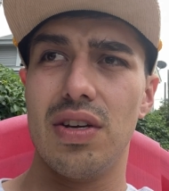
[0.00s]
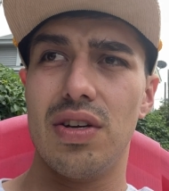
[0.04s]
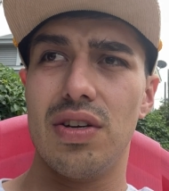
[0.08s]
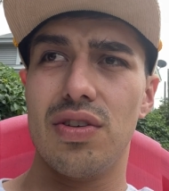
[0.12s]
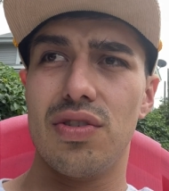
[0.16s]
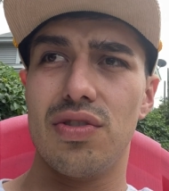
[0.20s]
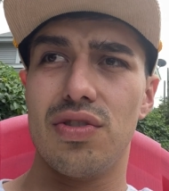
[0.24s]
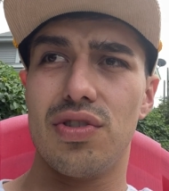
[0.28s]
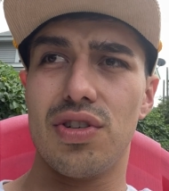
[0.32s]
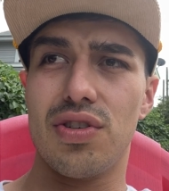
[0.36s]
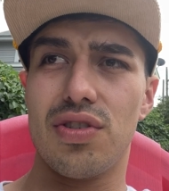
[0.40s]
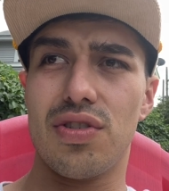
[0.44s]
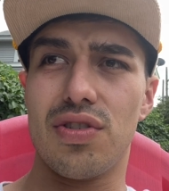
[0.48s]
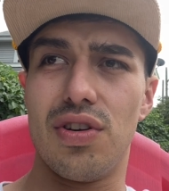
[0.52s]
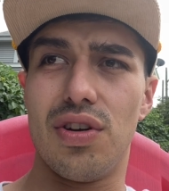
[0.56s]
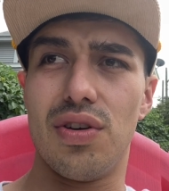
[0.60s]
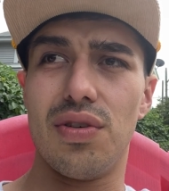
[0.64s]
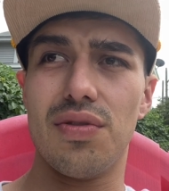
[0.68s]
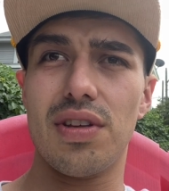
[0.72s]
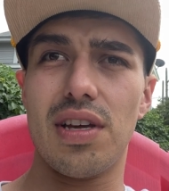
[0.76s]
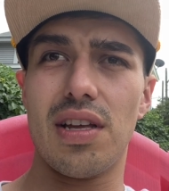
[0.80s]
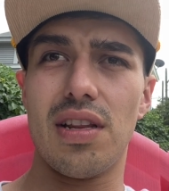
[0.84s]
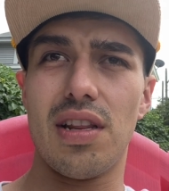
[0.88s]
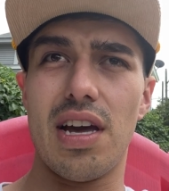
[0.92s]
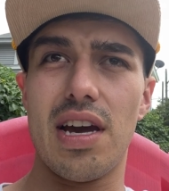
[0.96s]
just know
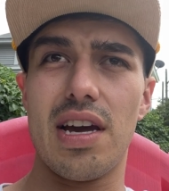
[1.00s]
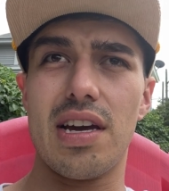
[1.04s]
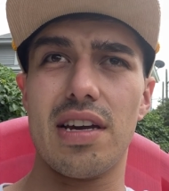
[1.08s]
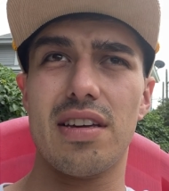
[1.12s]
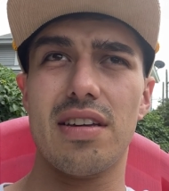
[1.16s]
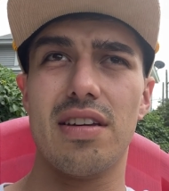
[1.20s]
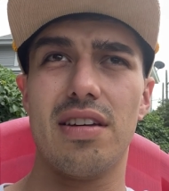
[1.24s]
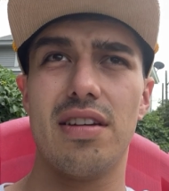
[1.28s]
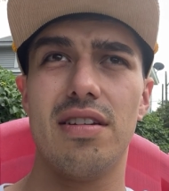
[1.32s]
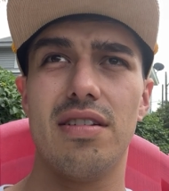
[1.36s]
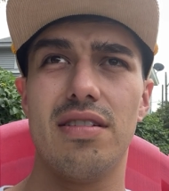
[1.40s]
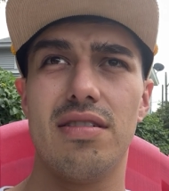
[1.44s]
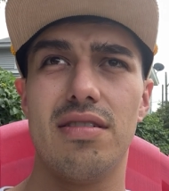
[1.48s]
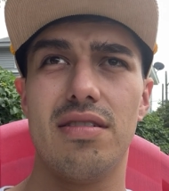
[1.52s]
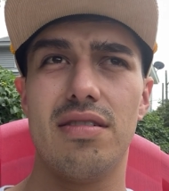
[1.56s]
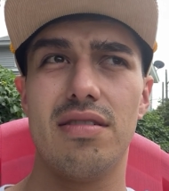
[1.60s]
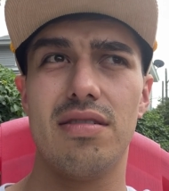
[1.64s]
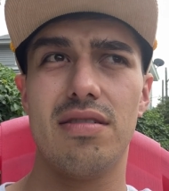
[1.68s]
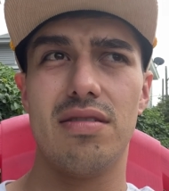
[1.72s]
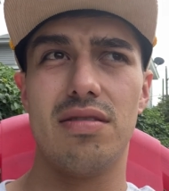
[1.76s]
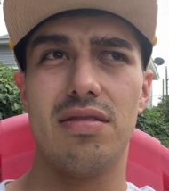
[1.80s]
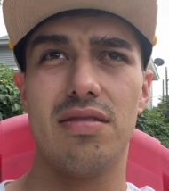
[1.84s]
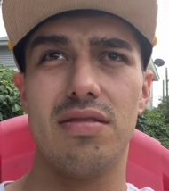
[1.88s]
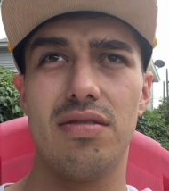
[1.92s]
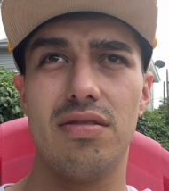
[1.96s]
that like
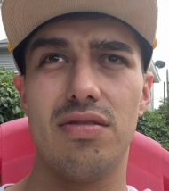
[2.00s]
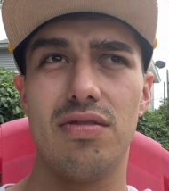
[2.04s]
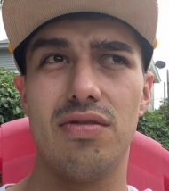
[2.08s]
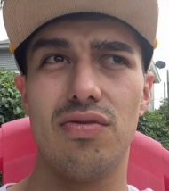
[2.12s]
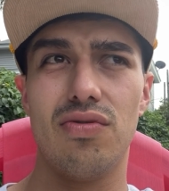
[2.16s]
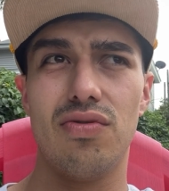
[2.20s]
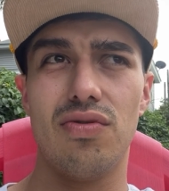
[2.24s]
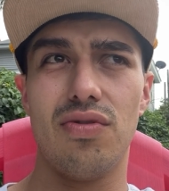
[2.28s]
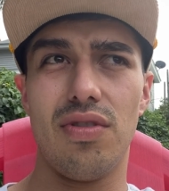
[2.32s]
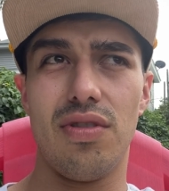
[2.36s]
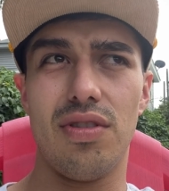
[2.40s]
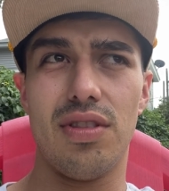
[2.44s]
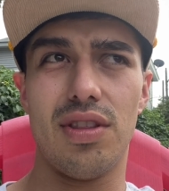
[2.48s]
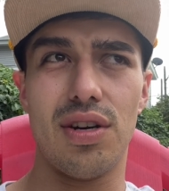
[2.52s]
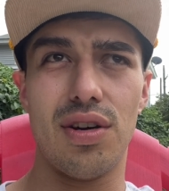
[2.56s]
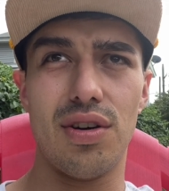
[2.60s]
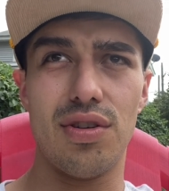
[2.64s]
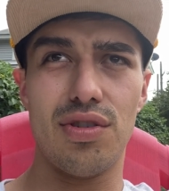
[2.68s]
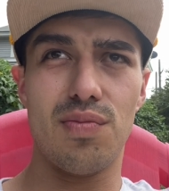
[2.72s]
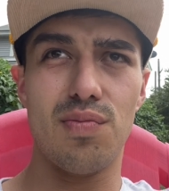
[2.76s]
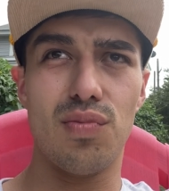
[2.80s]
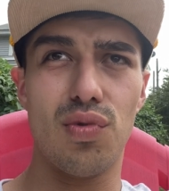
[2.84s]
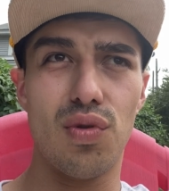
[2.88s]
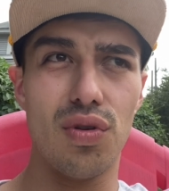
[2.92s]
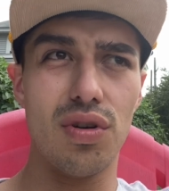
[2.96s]
there's
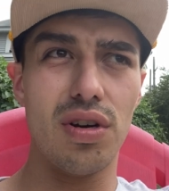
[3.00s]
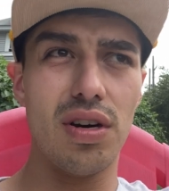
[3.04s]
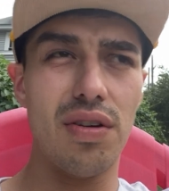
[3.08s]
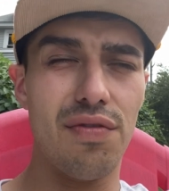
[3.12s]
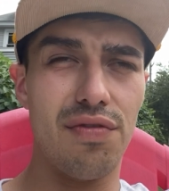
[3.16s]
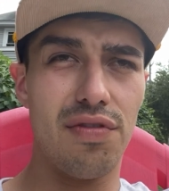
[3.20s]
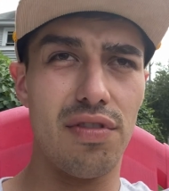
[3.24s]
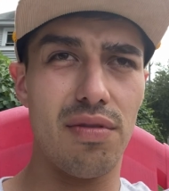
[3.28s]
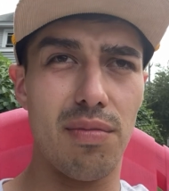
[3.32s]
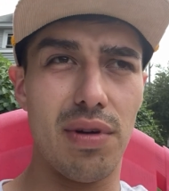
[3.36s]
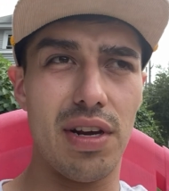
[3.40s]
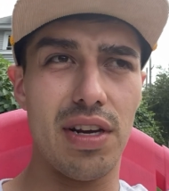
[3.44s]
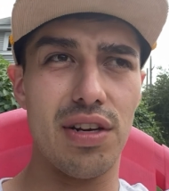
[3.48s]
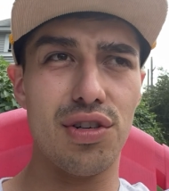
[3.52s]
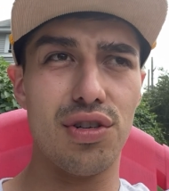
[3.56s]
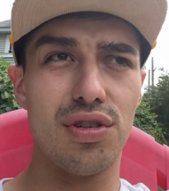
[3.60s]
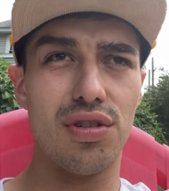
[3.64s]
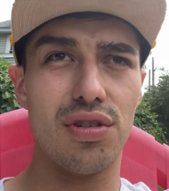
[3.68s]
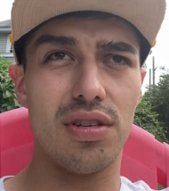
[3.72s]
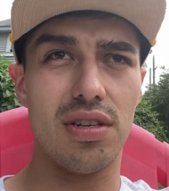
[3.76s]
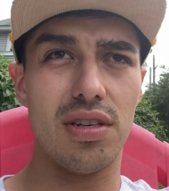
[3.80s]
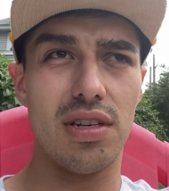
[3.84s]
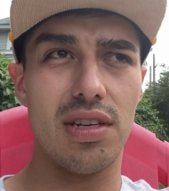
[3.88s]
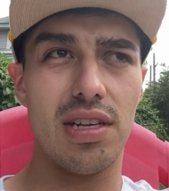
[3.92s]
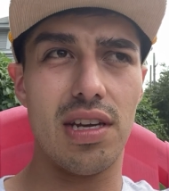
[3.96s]
more
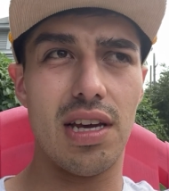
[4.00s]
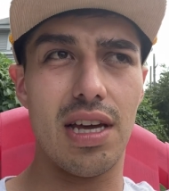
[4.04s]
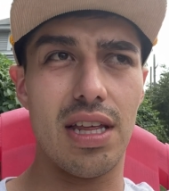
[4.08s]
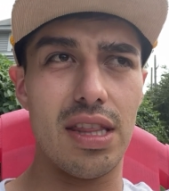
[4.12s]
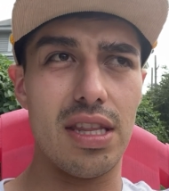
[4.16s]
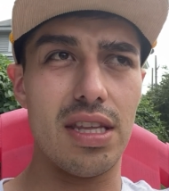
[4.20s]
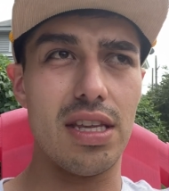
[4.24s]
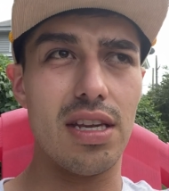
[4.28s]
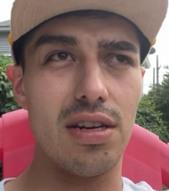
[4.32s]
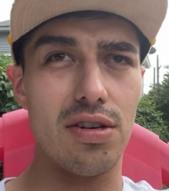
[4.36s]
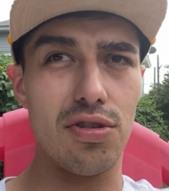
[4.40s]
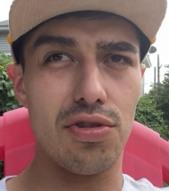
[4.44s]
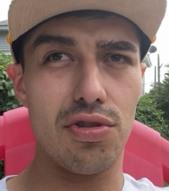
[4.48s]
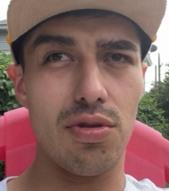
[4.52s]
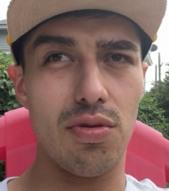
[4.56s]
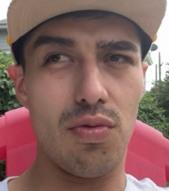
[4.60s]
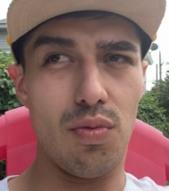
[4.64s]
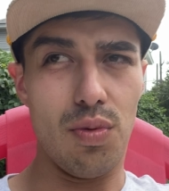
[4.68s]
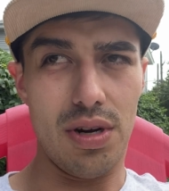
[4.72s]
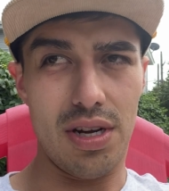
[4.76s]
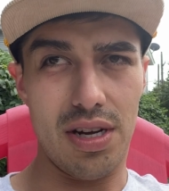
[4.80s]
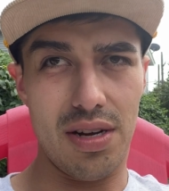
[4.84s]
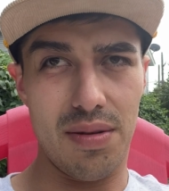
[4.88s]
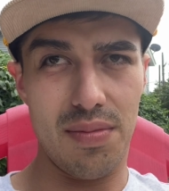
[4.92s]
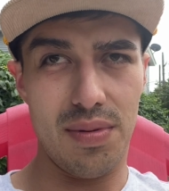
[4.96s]
information on the
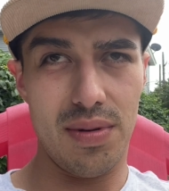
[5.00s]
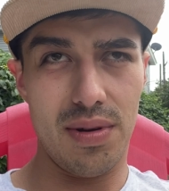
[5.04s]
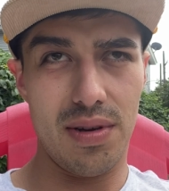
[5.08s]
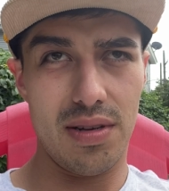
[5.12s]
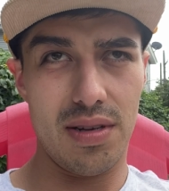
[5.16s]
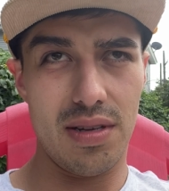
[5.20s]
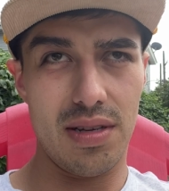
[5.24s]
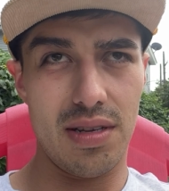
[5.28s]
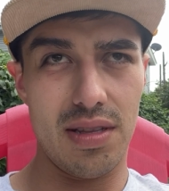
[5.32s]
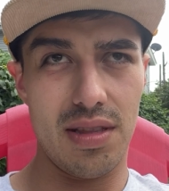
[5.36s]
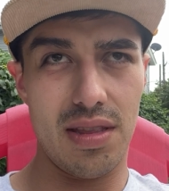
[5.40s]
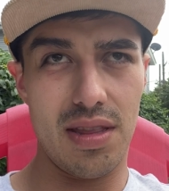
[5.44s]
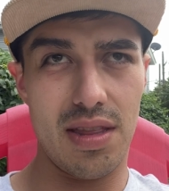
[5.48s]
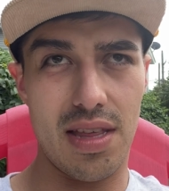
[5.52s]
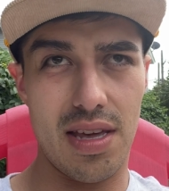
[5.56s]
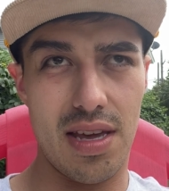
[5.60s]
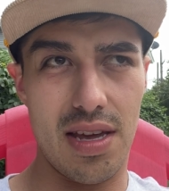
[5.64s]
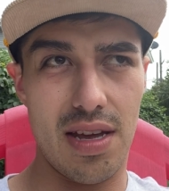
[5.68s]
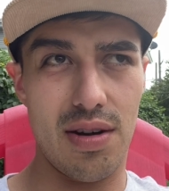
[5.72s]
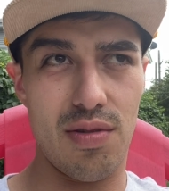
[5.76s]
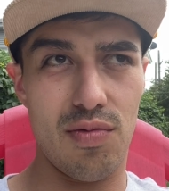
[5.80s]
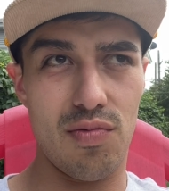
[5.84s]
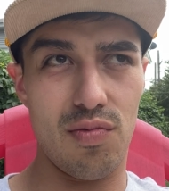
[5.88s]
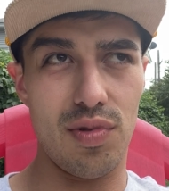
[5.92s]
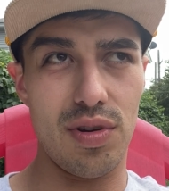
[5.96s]
interweb
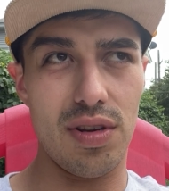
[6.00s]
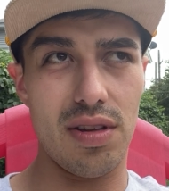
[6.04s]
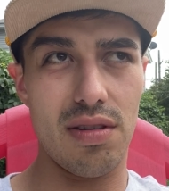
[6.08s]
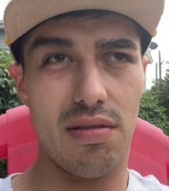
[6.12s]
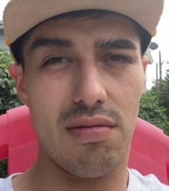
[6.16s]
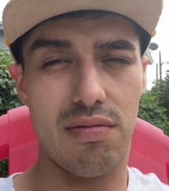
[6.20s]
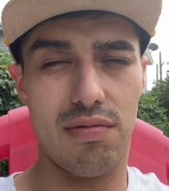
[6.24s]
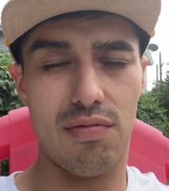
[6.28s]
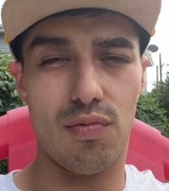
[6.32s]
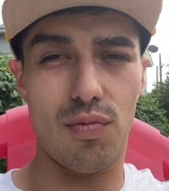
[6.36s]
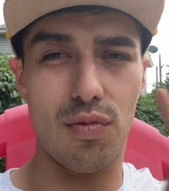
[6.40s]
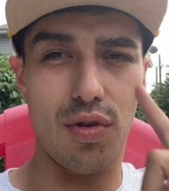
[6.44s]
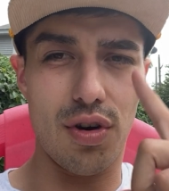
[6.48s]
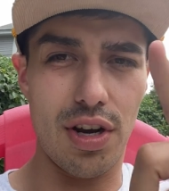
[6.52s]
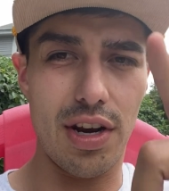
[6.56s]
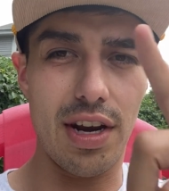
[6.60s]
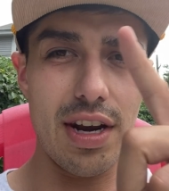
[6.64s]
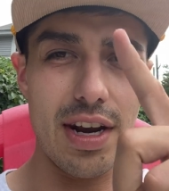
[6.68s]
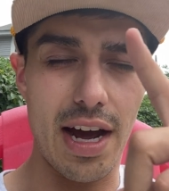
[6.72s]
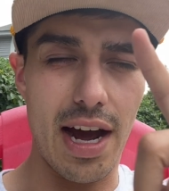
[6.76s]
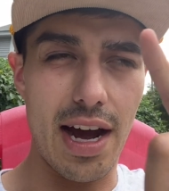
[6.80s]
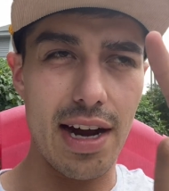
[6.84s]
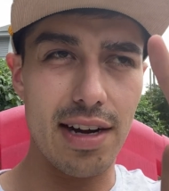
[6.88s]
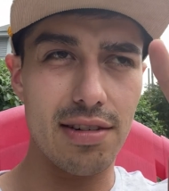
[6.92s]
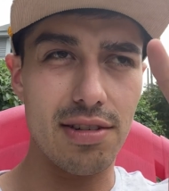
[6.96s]
than with one
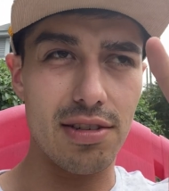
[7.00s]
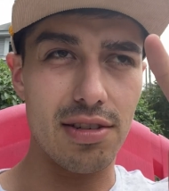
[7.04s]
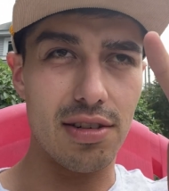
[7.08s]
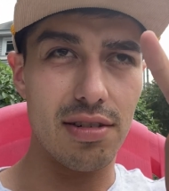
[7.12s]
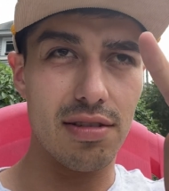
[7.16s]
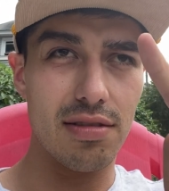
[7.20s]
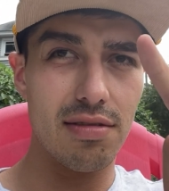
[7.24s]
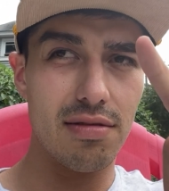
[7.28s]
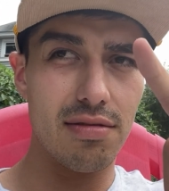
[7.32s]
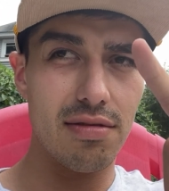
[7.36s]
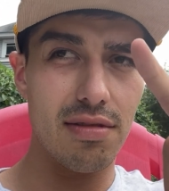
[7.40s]
doctor.